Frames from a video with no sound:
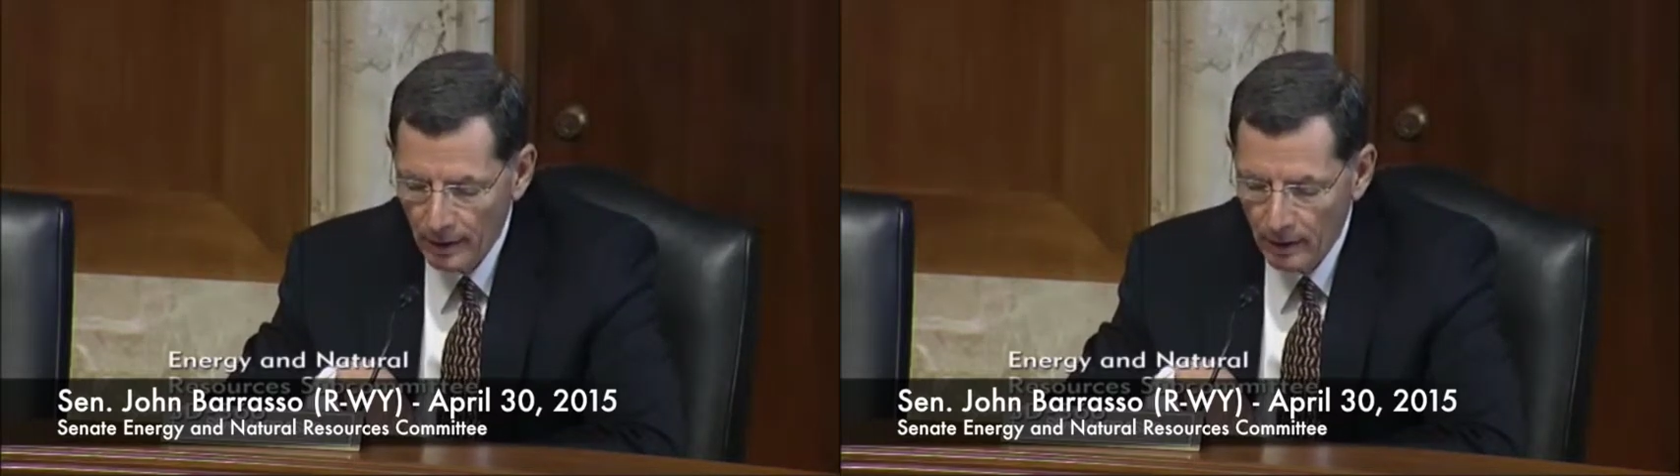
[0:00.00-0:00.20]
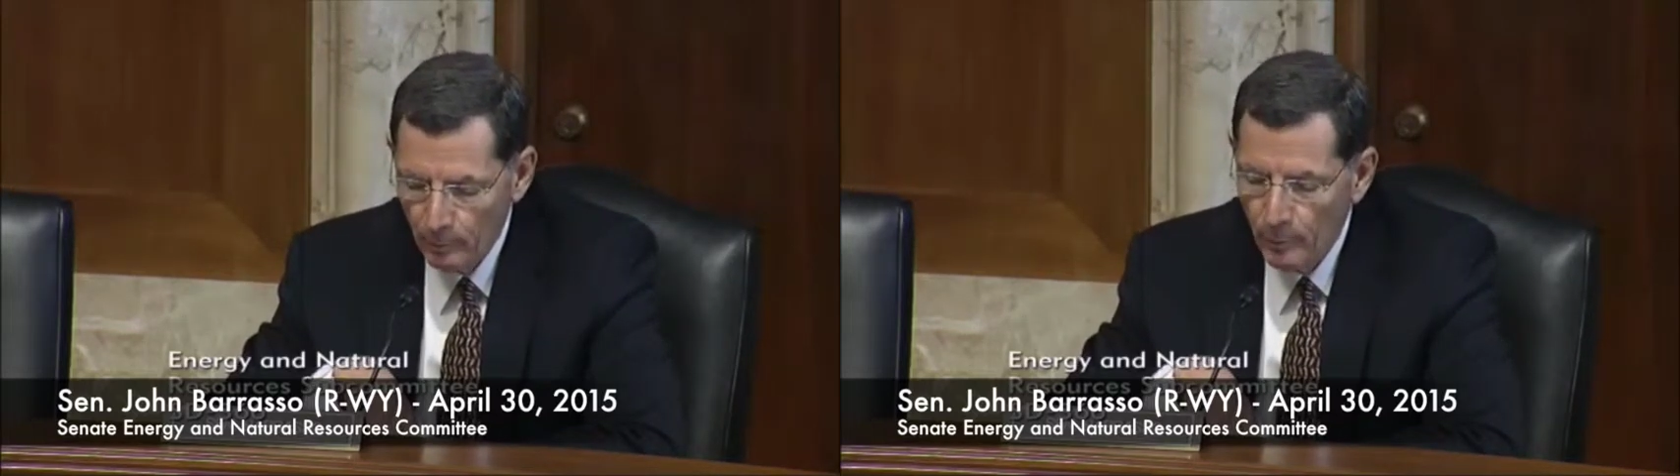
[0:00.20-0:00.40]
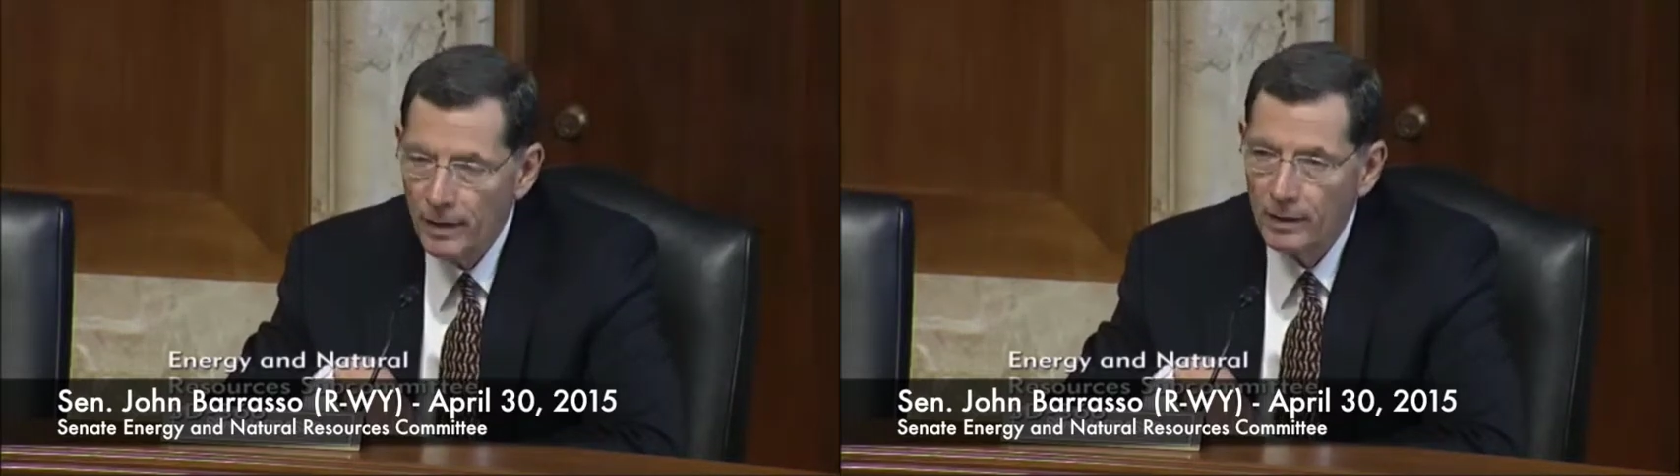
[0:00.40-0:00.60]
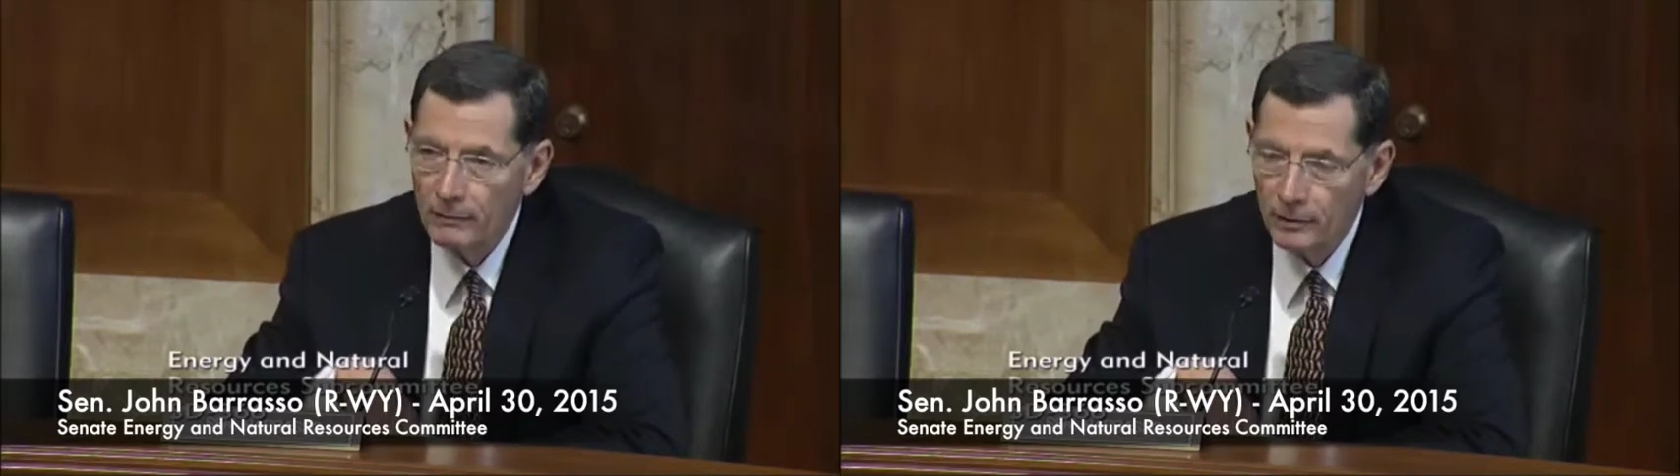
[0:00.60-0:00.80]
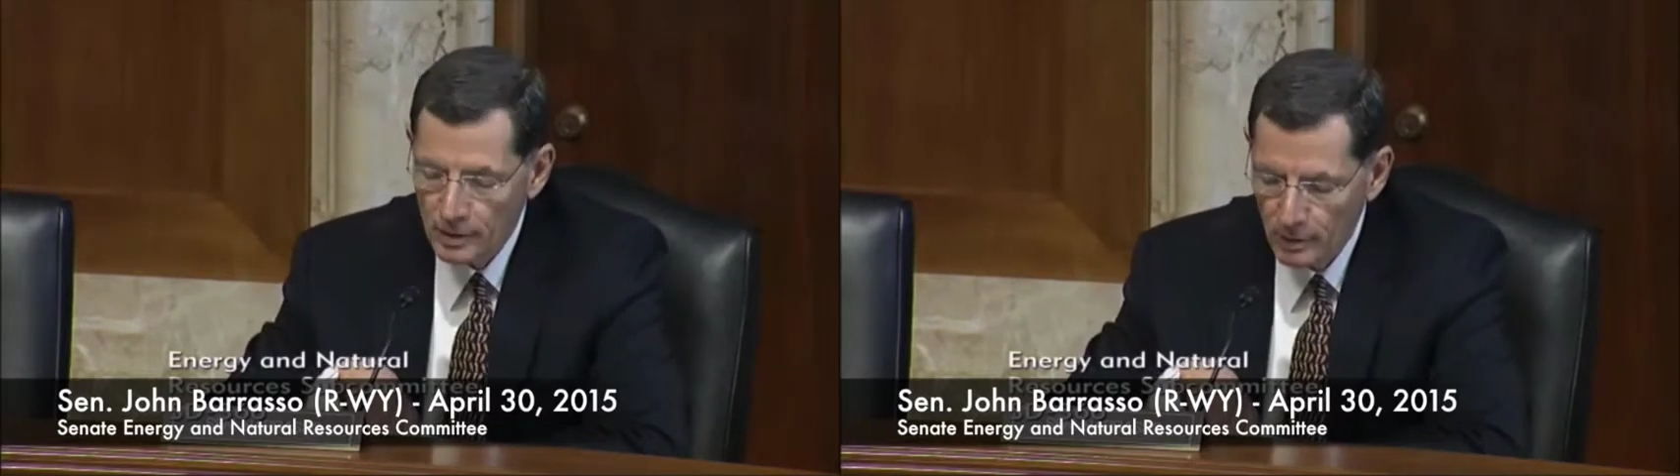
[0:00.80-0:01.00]
at a
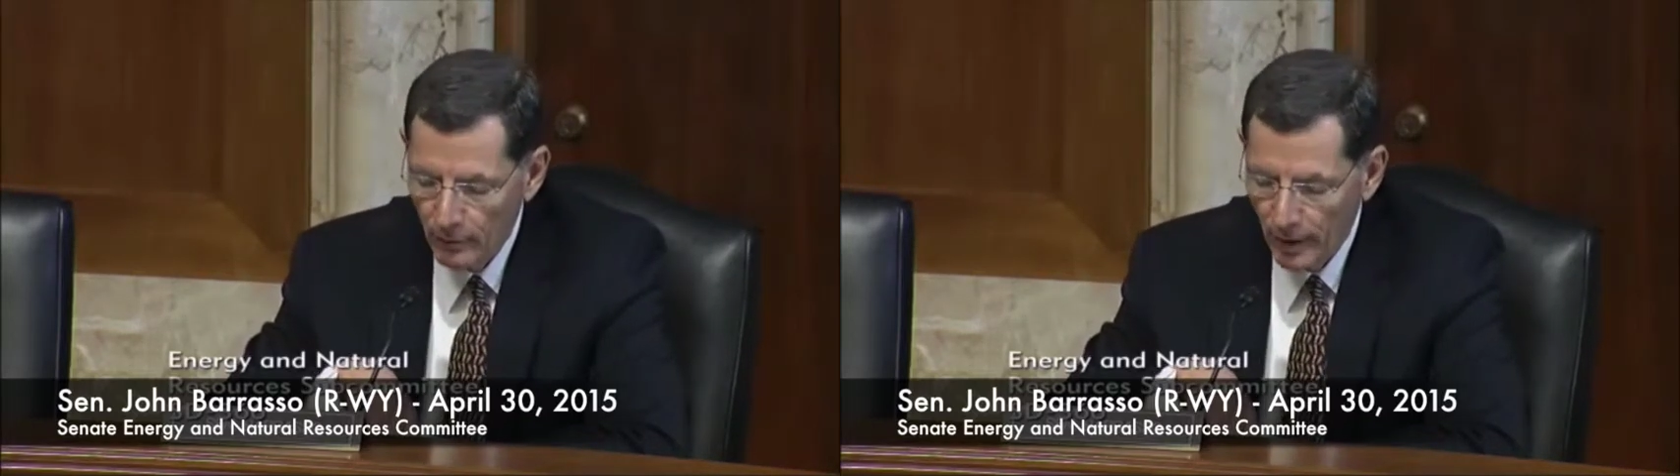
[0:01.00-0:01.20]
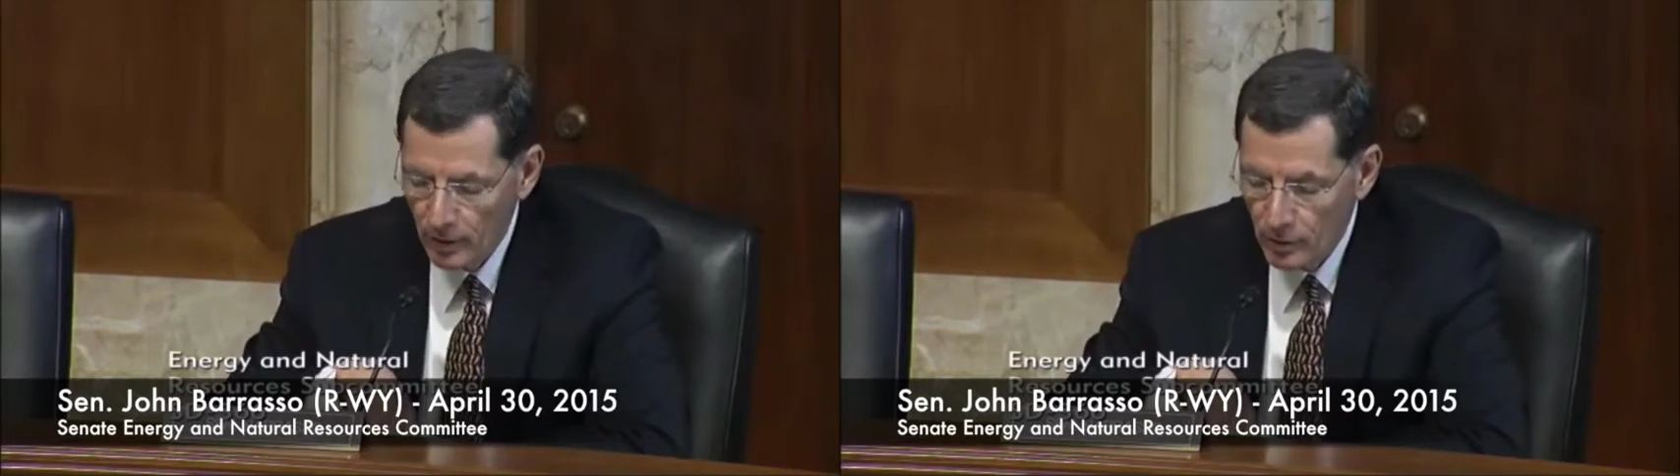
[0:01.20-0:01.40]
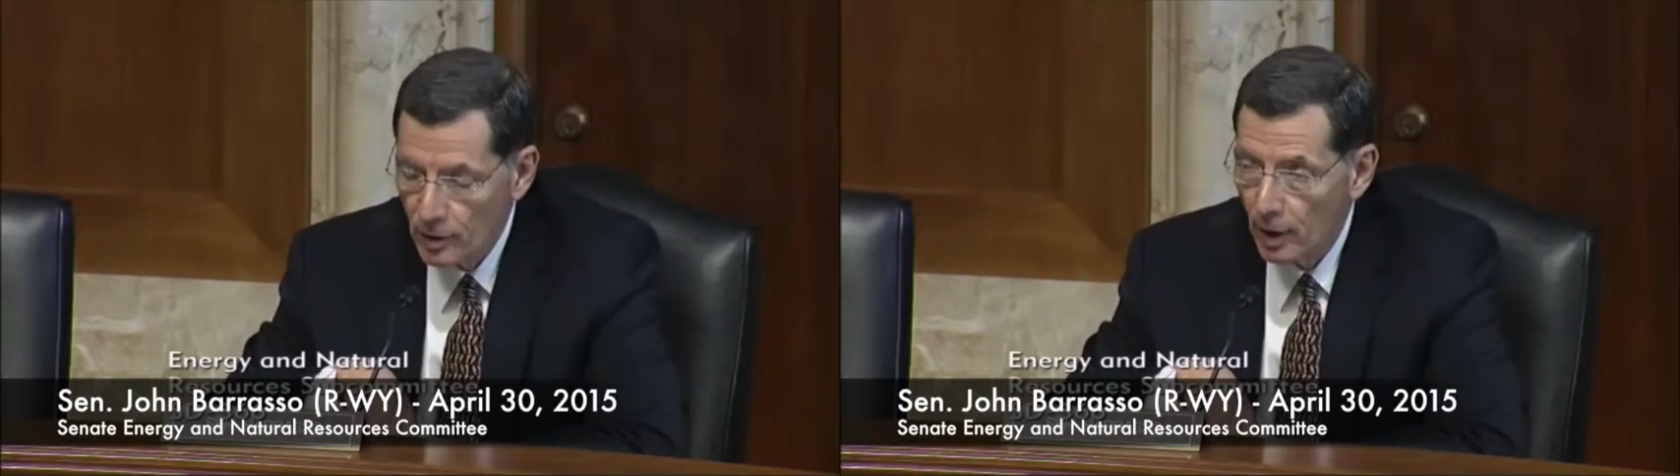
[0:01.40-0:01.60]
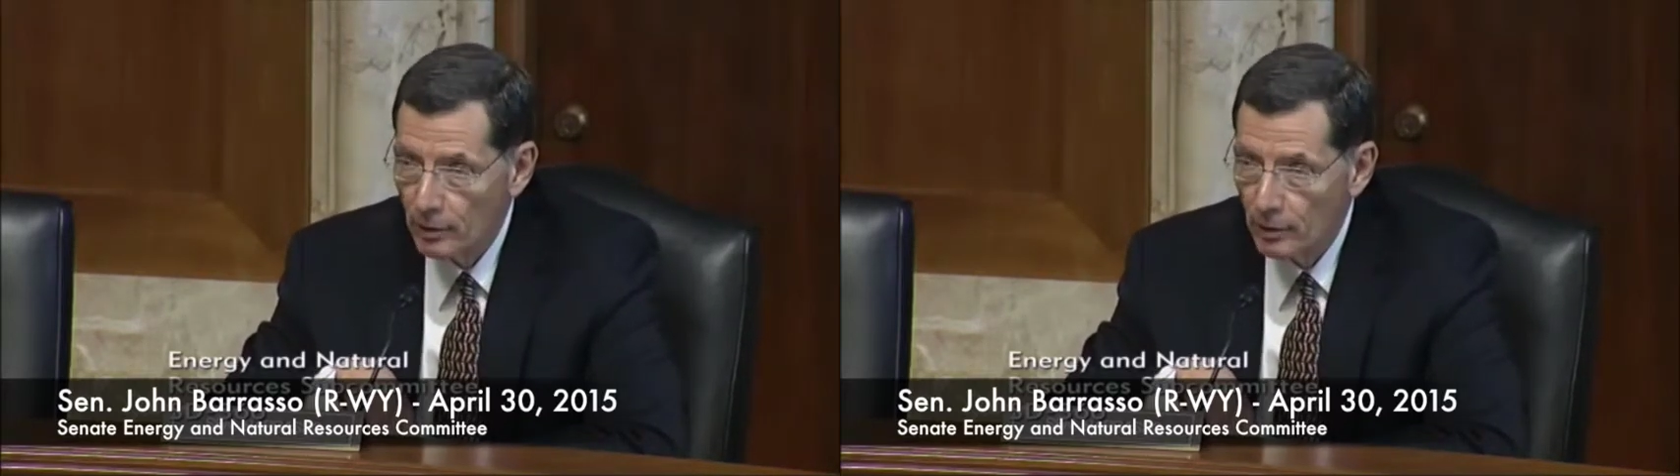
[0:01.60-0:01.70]
competitive disadvantage